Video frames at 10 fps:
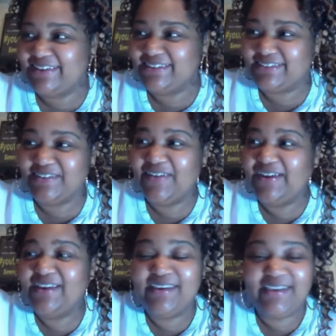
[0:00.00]
And so
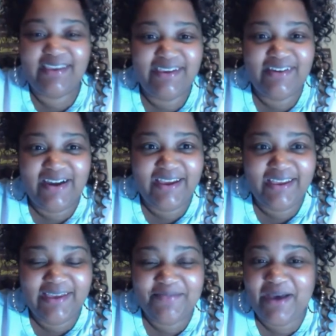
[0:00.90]
here I
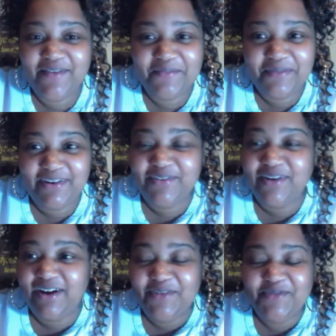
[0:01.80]
am. I haven't been on
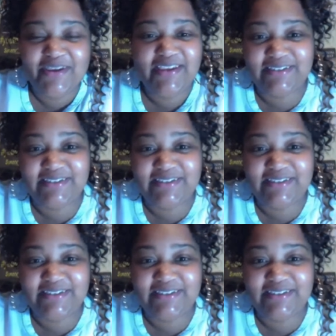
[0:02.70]
all week.